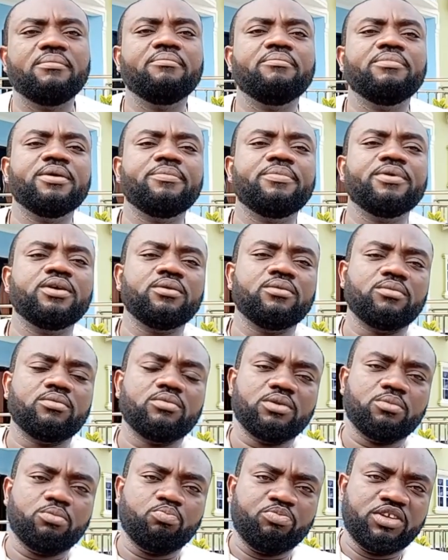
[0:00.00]
may be
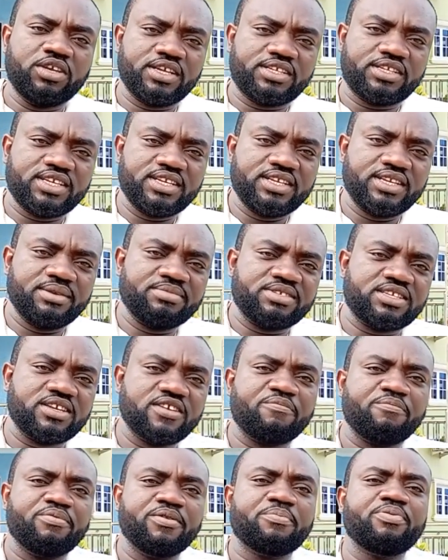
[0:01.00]
getting
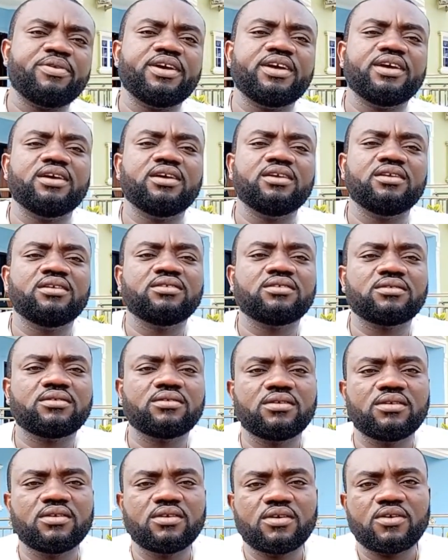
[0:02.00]
themselves prepared
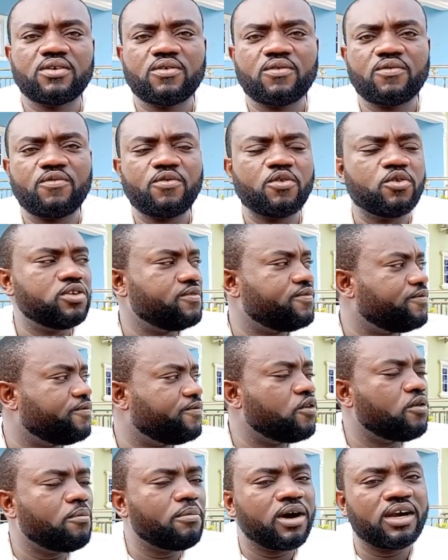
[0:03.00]
for the
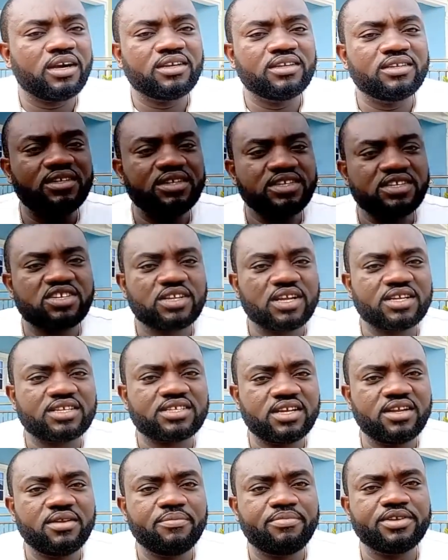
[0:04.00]
formal Easter
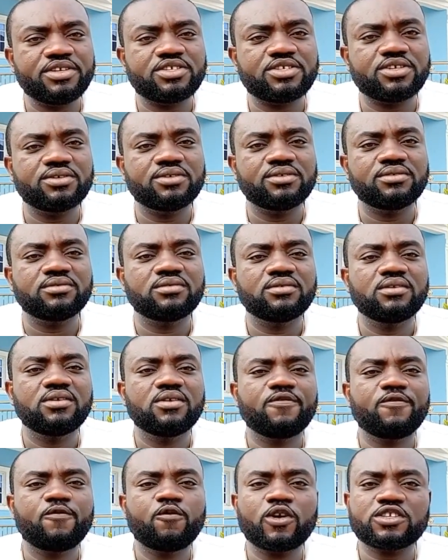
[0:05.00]
celebration.
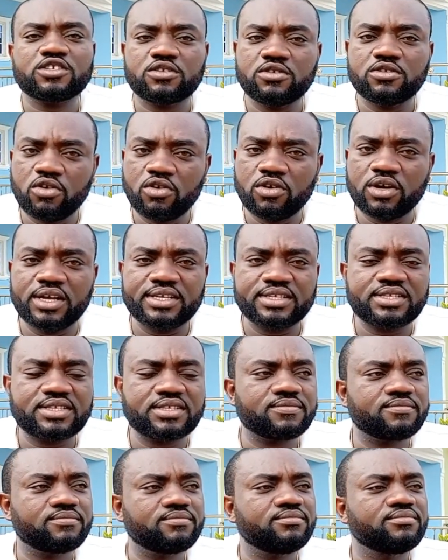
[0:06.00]
For as long
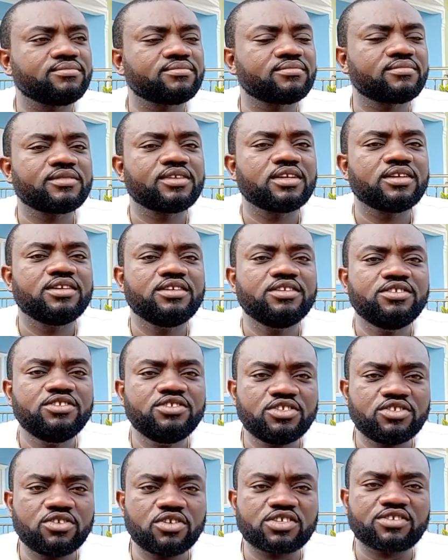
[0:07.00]
as
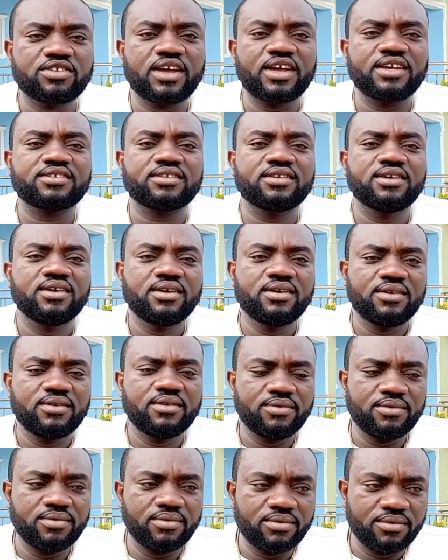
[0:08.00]
Jesus Christ
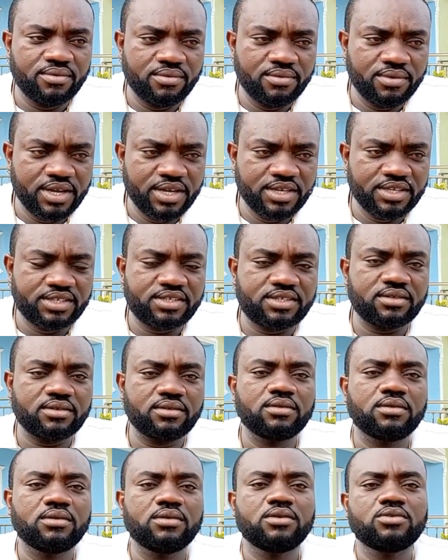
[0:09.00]

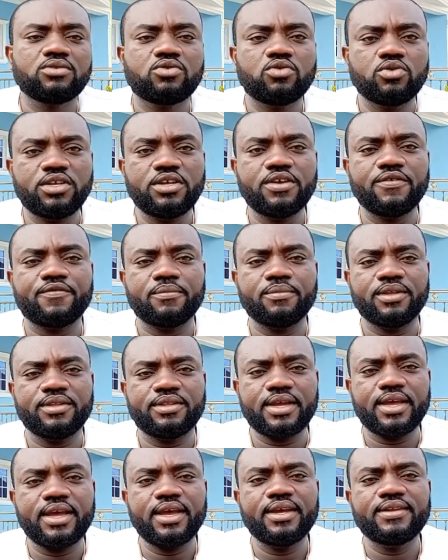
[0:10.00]
raised today from
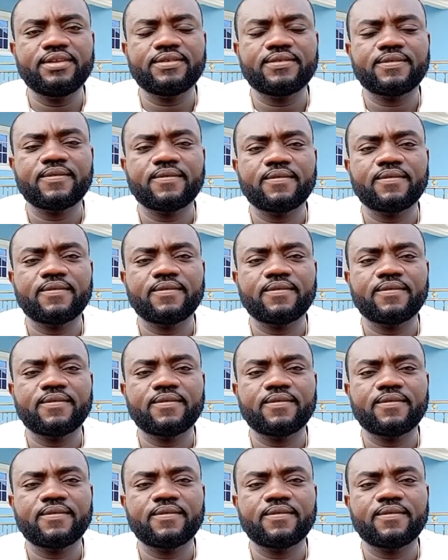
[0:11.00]
the dead,